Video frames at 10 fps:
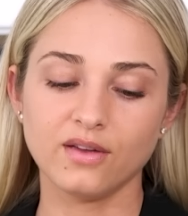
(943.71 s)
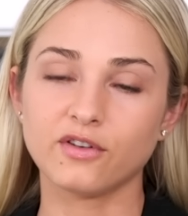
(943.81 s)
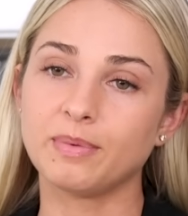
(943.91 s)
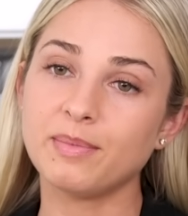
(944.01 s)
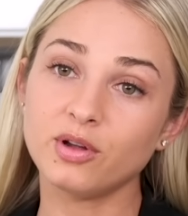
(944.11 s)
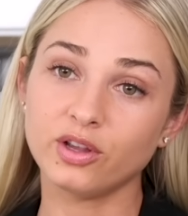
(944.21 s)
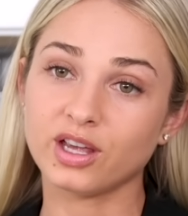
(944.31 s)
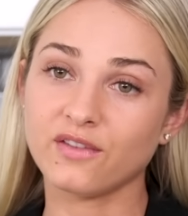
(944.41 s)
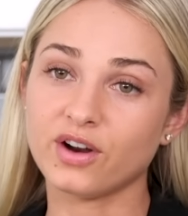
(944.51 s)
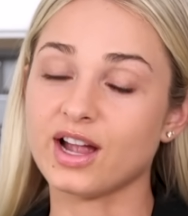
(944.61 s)
For people
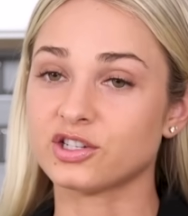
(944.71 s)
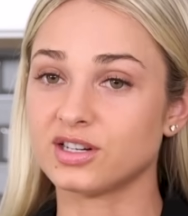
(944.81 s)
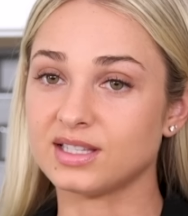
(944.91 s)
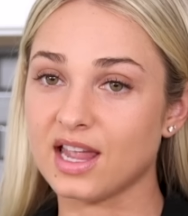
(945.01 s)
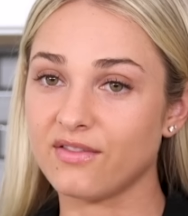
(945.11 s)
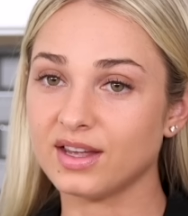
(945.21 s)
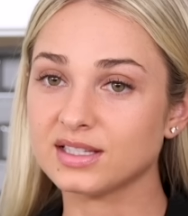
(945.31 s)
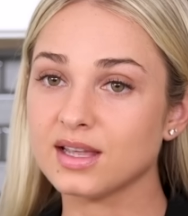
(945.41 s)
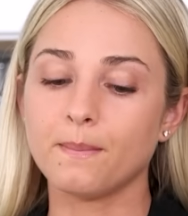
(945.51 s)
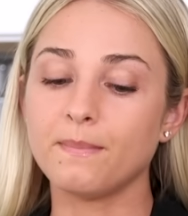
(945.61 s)
looking for extra
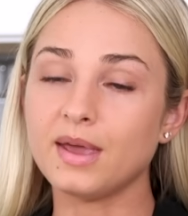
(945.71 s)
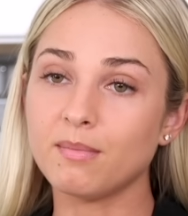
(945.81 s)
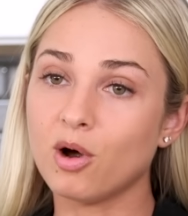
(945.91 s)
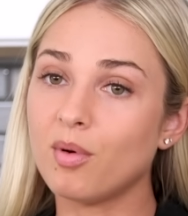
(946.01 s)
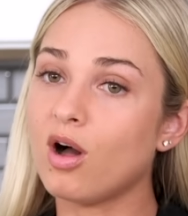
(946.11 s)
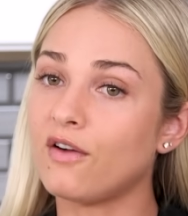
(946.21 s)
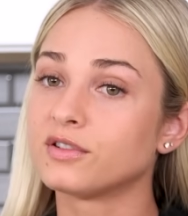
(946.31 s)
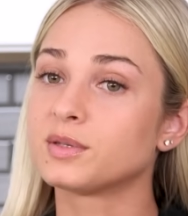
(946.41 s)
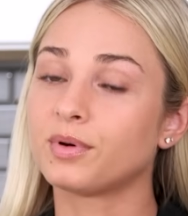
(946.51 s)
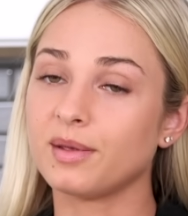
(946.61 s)
savings, Mint Mobile
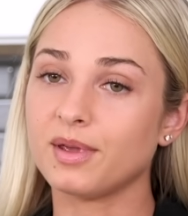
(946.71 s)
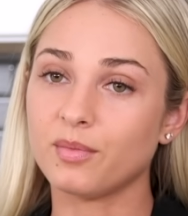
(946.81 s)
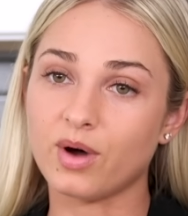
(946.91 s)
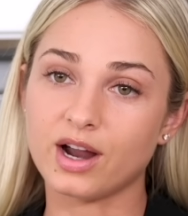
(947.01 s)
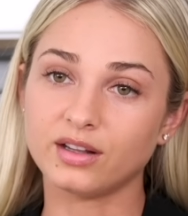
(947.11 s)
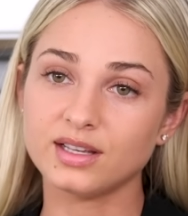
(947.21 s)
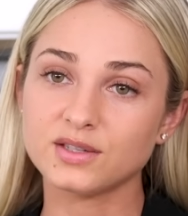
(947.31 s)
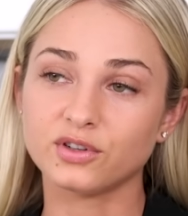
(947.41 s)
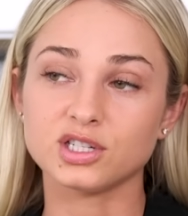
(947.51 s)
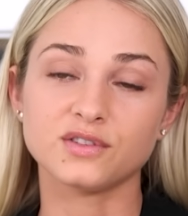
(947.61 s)
offers premium wireless
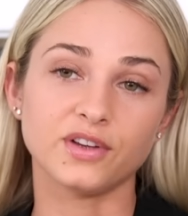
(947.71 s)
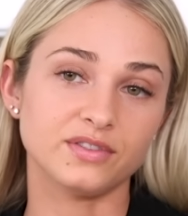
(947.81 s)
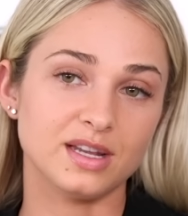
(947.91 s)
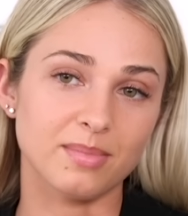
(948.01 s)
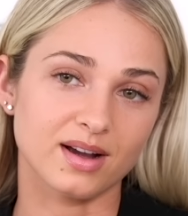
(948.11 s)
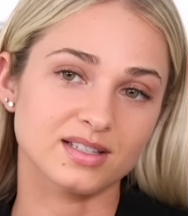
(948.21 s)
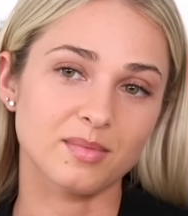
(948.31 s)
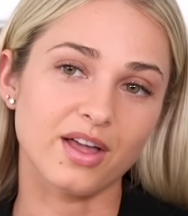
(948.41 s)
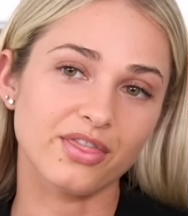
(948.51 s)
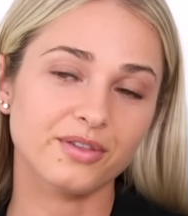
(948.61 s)
for just $15 a
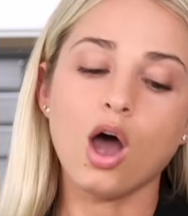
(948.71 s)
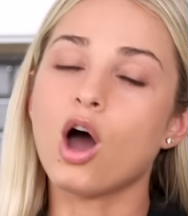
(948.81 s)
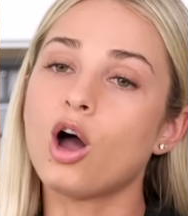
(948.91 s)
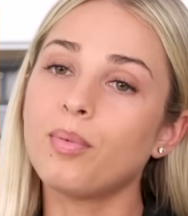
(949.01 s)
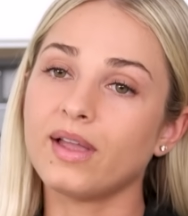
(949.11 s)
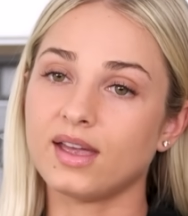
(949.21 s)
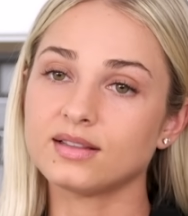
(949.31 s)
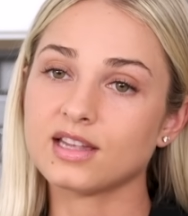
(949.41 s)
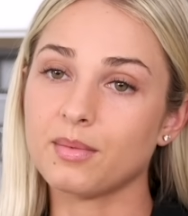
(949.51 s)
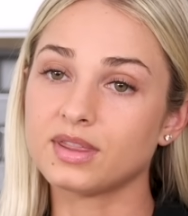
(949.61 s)
month. All
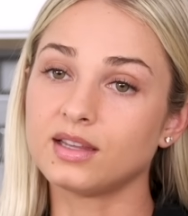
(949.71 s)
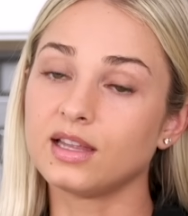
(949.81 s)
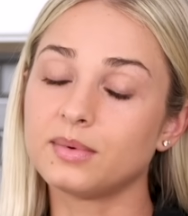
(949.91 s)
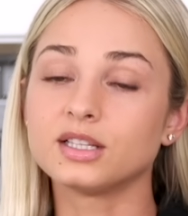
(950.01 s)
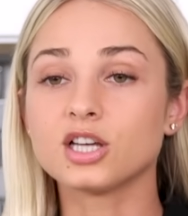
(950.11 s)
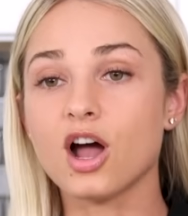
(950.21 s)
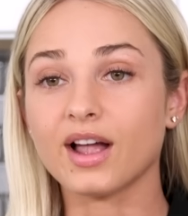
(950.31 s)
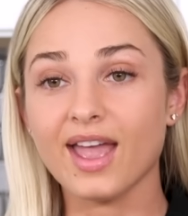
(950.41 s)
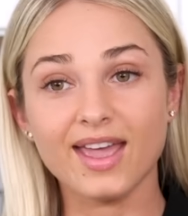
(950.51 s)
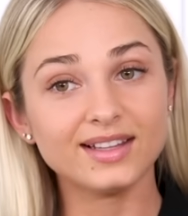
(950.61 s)
plans come with unlimited
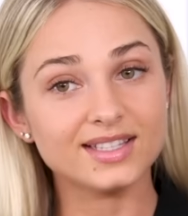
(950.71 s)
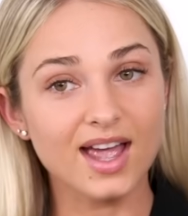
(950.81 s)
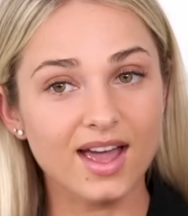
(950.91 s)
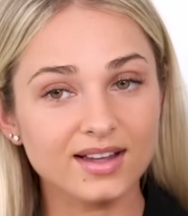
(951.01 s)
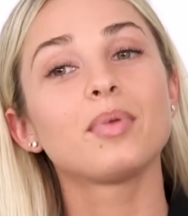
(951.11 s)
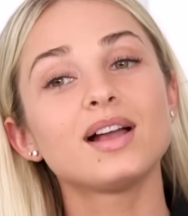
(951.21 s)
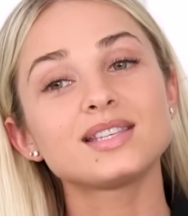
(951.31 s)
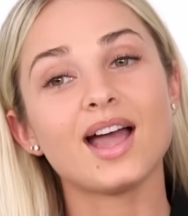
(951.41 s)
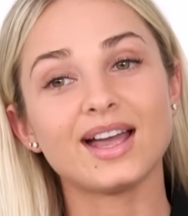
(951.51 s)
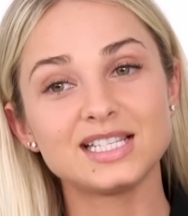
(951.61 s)
talk and text, plus
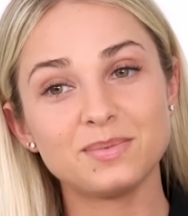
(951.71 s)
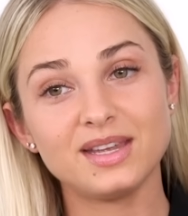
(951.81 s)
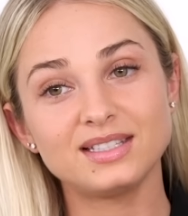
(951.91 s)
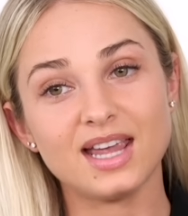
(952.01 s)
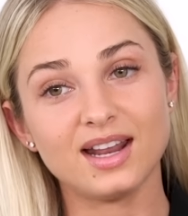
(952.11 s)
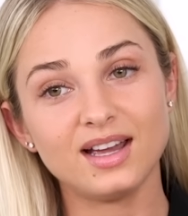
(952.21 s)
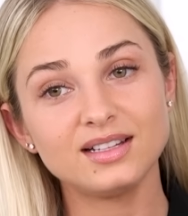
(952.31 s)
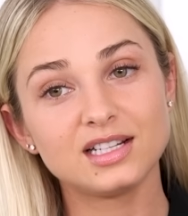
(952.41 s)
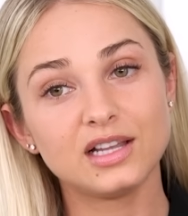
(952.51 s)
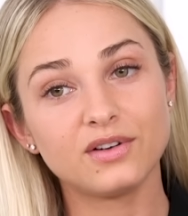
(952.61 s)
high-speed data
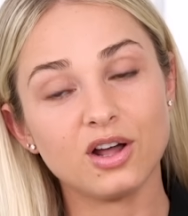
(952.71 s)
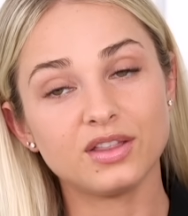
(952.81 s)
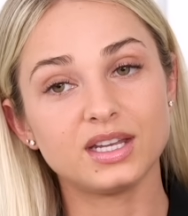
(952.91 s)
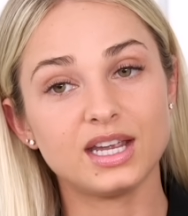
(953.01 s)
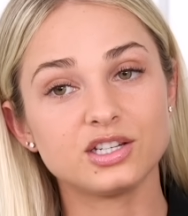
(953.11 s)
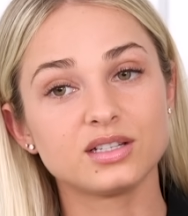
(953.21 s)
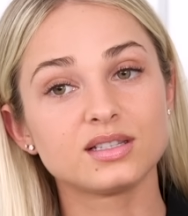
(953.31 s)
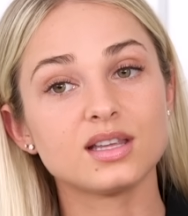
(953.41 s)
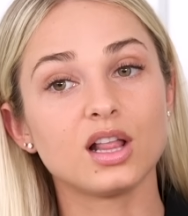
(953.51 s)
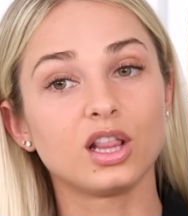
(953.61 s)
delivered on the
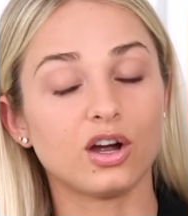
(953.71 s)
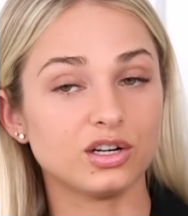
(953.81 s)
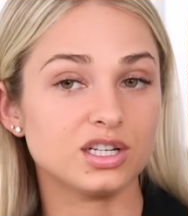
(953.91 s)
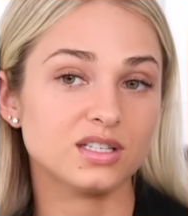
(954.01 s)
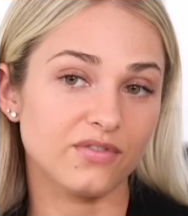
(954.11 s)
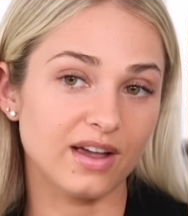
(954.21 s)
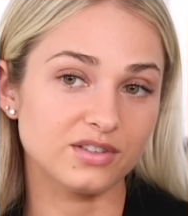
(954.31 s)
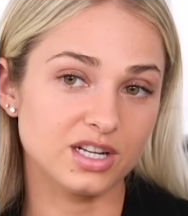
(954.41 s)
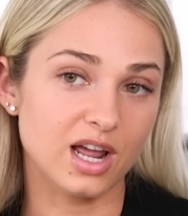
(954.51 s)
nation's largest 5G